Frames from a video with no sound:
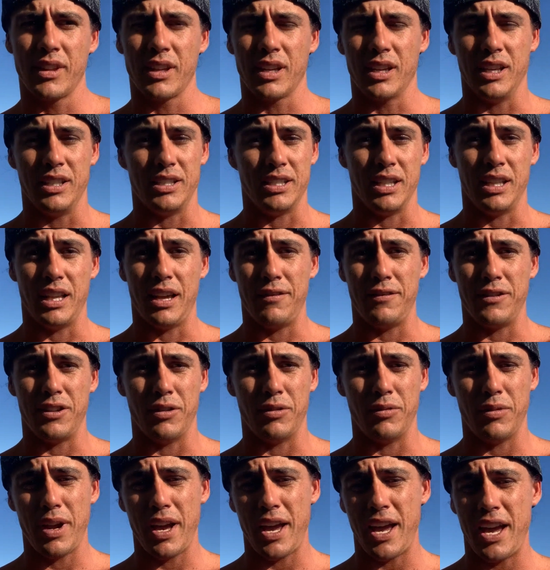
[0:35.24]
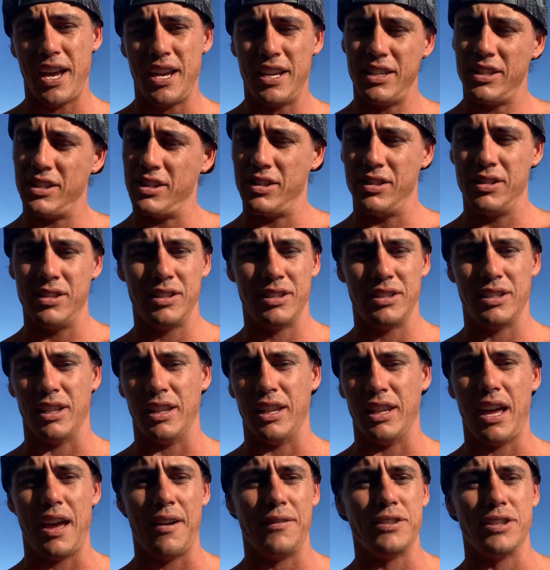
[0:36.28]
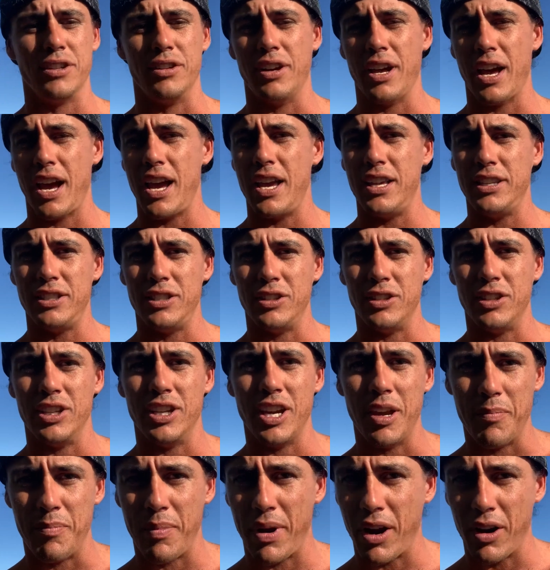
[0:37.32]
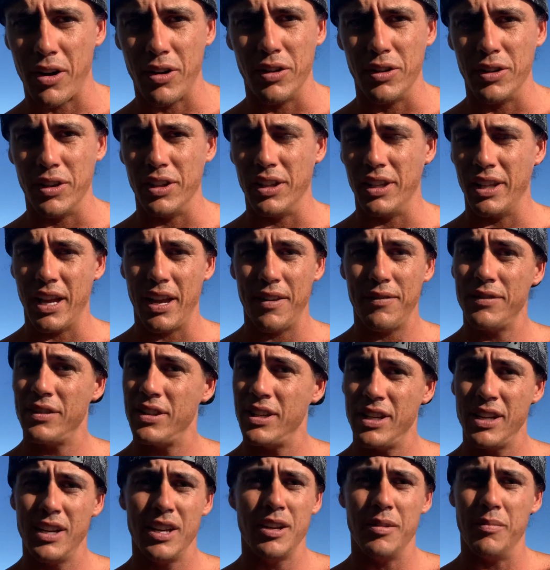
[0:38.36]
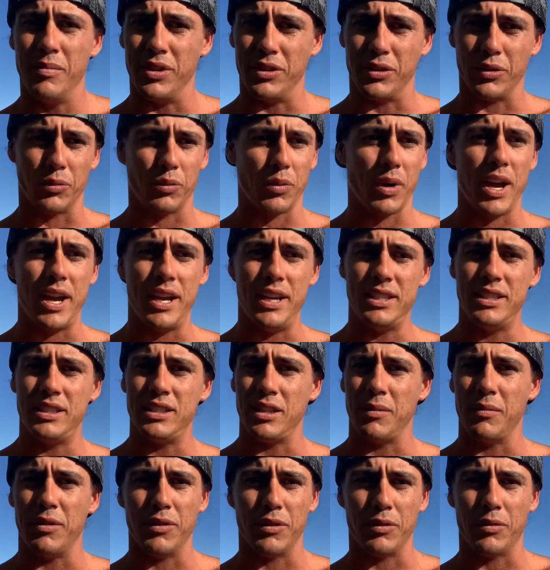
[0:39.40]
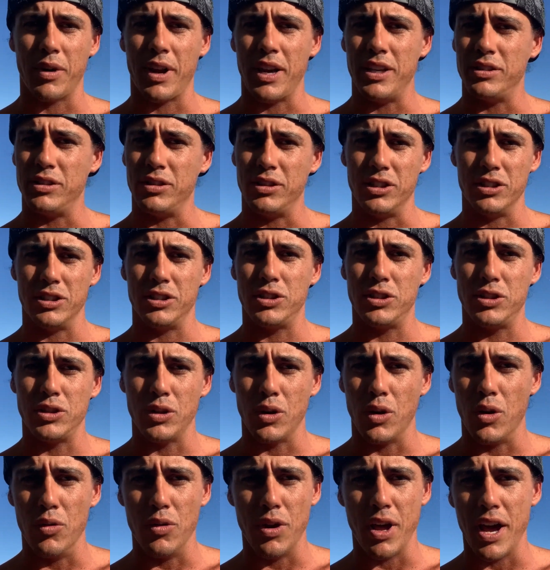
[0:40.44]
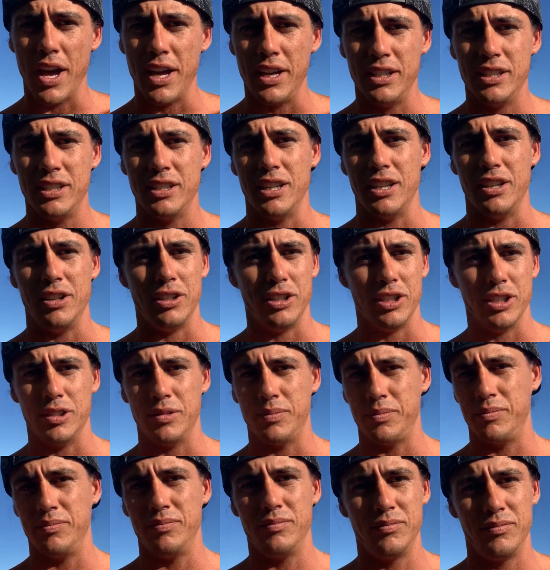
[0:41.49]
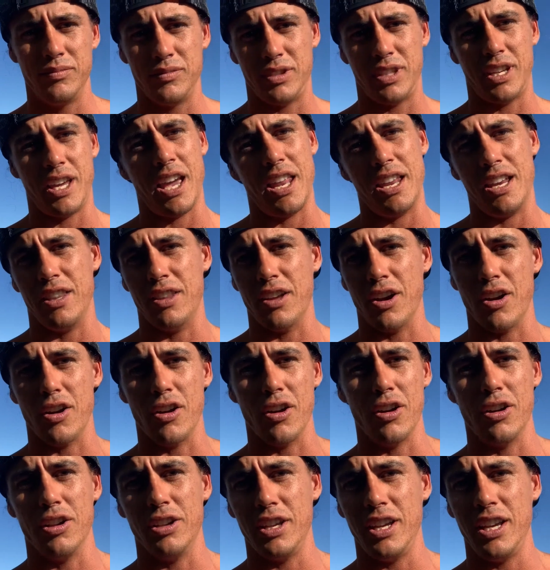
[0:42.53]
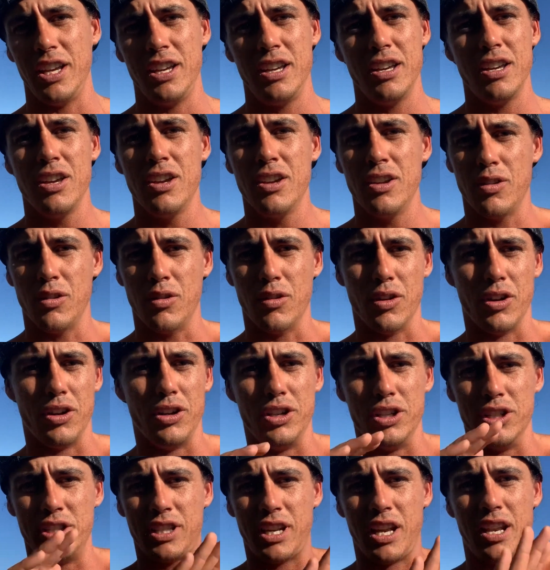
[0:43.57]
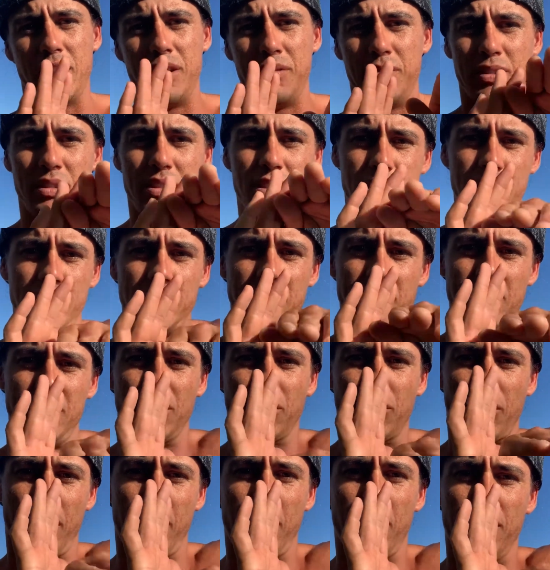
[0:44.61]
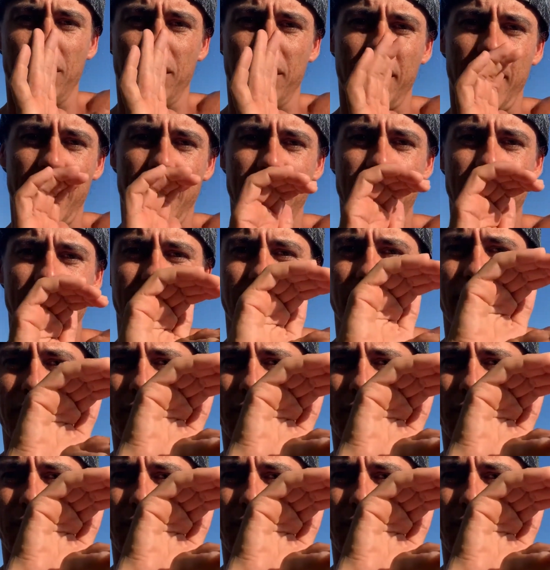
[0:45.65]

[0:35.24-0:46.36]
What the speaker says: It's a left and a right. The lefts are nice, you can get barreled on the left, but the rights, some of the rights are just so nice that you just get in there early, or you're right on the ledge as it's